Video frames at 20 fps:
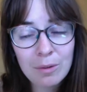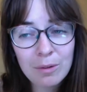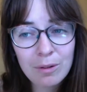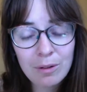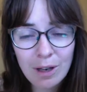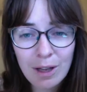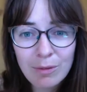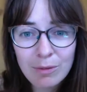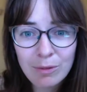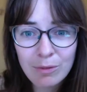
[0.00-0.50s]

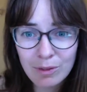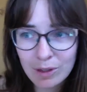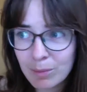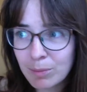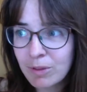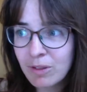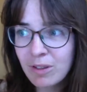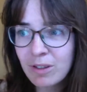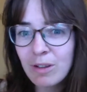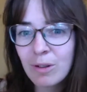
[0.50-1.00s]
Life of
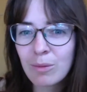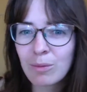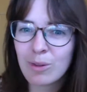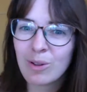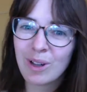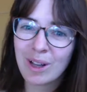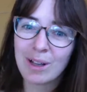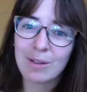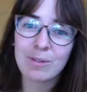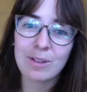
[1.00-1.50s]
Hippie CEO
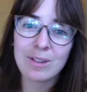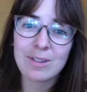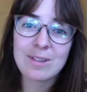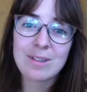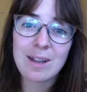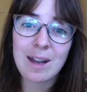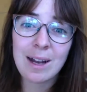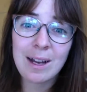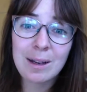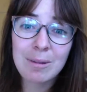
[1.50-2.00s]
will have its
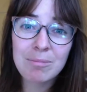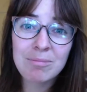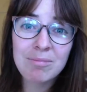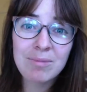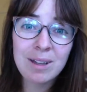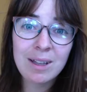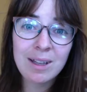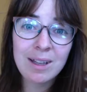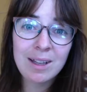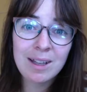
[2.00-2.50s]
time,
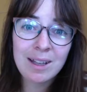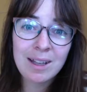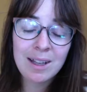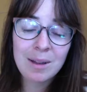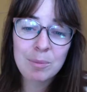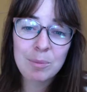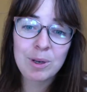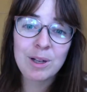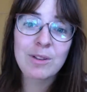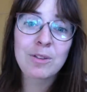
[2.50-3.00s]

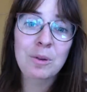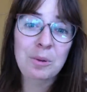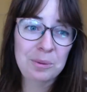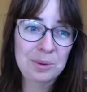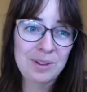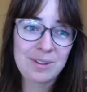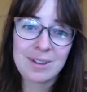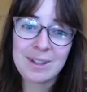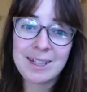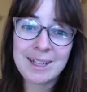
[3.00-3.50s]
but it's
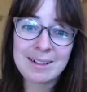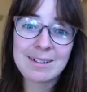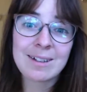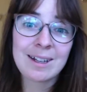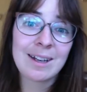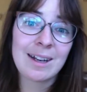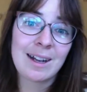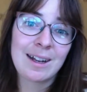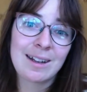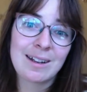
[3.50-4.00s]
always later
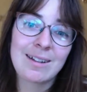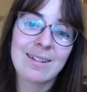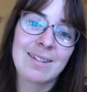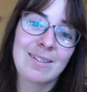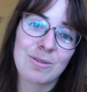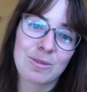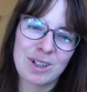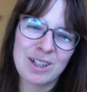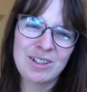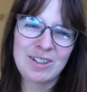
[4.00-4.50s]
than I
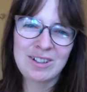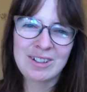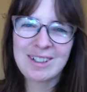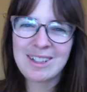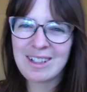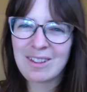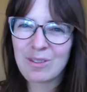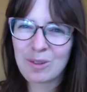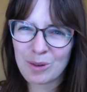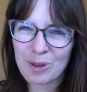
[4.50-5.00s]

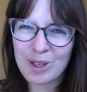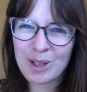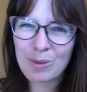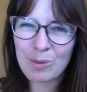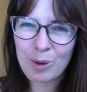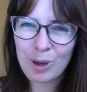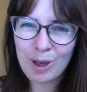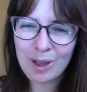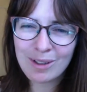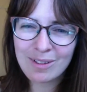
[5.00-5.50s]
rationally thought it
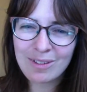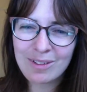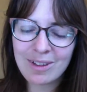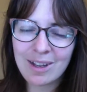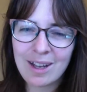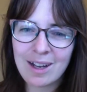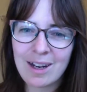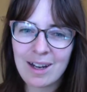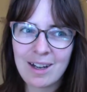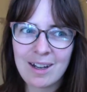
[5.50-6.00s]
was.
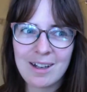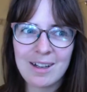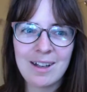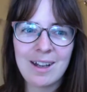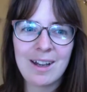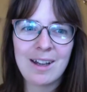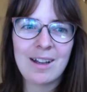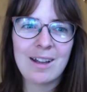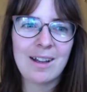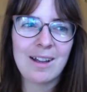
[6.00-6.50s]
And
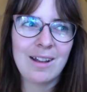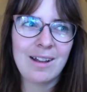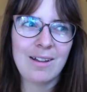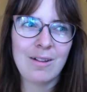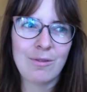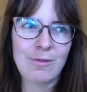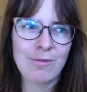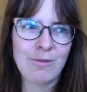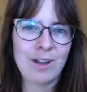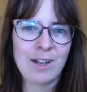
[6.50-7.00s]
I
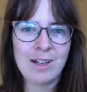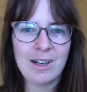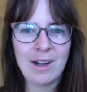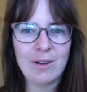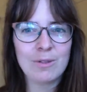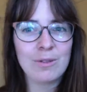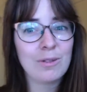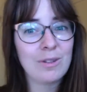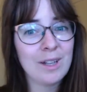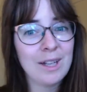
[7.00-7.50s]
find
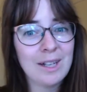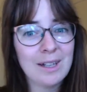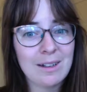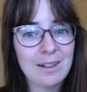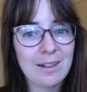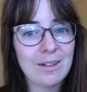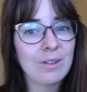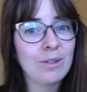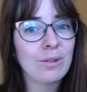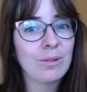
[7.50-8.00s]
out today that
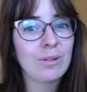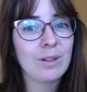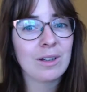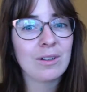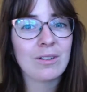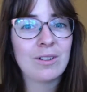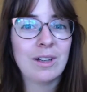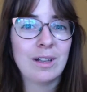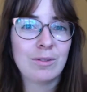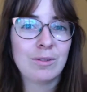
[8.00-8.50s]
I don't
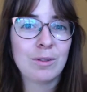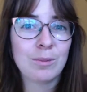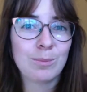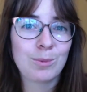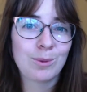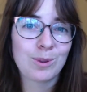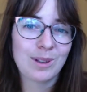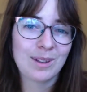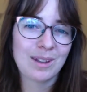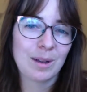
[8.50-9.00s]
actually have to
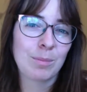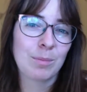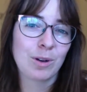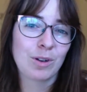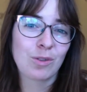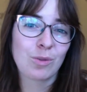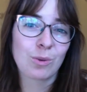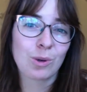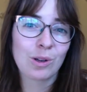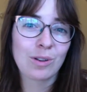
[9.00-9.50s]
put in that
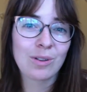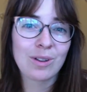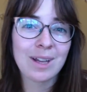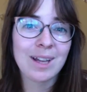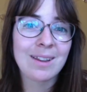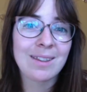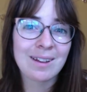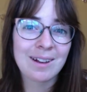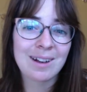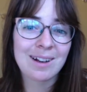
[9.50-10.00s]
much work to
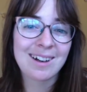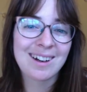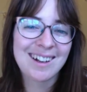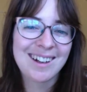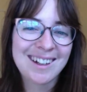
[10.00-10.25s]
get there.